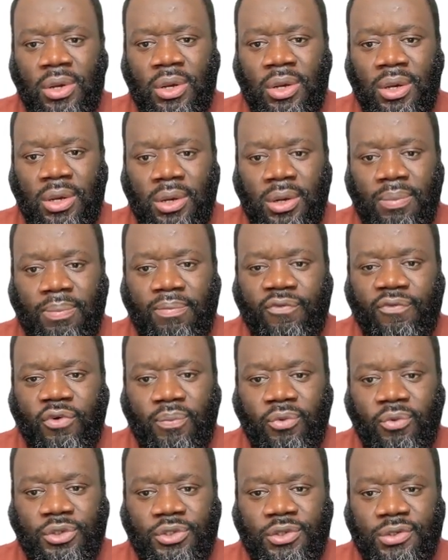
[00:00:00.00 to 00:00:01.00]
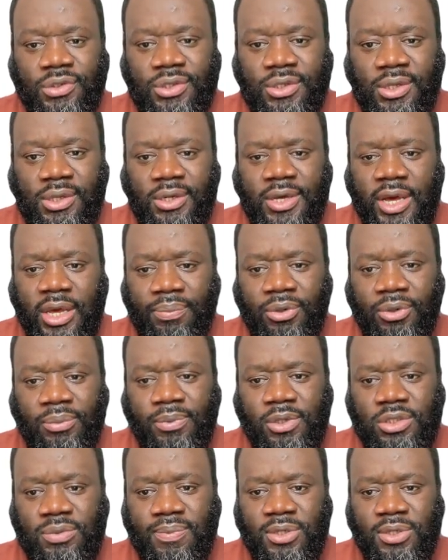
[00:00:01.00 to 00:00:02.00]
from what you're saying,
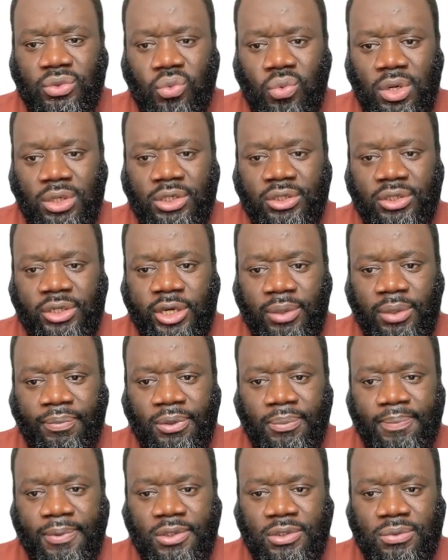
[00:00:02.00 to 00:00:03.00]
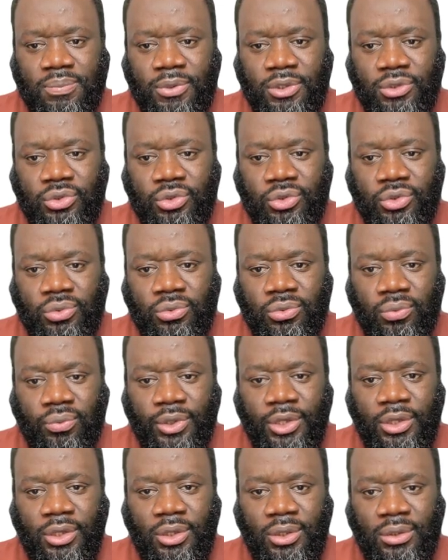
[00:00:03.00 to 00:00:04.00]
hybrid placement 1 and hybrid placement
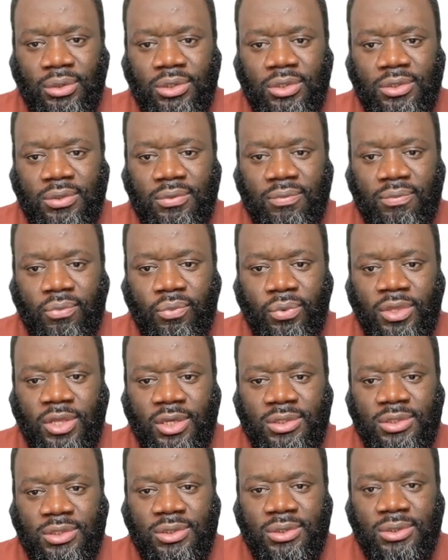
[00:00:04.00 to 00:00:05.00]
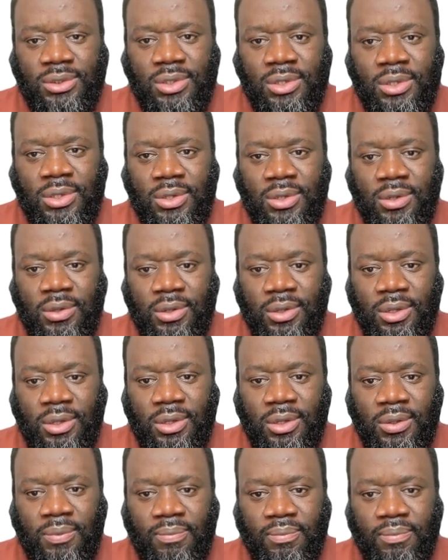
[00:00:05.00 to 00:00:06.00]
2, that's
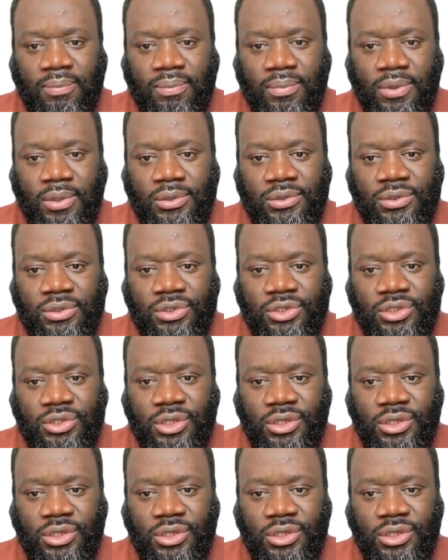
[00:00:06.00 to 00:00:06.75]
us